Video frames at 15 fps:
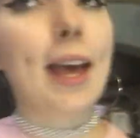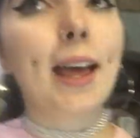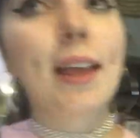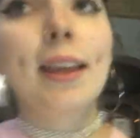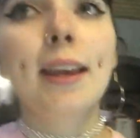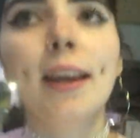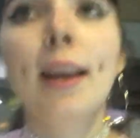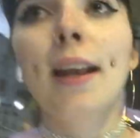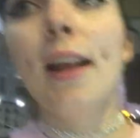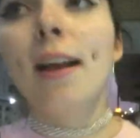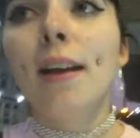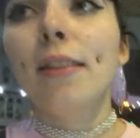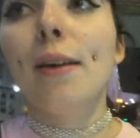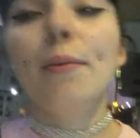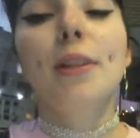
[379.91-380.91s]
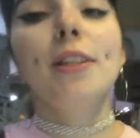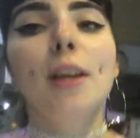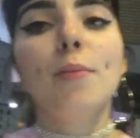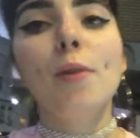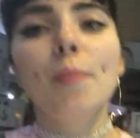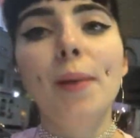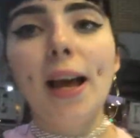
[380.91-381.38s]
Yeah there was no
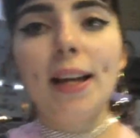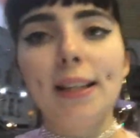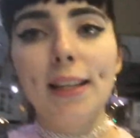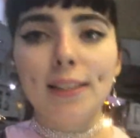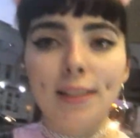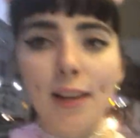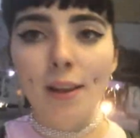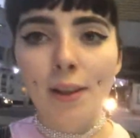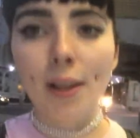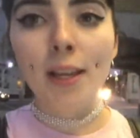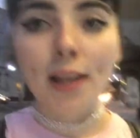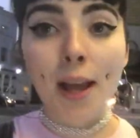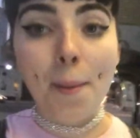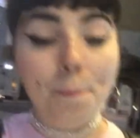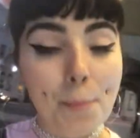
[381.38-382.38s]
maybe more blacklist. Adventure time, maybe?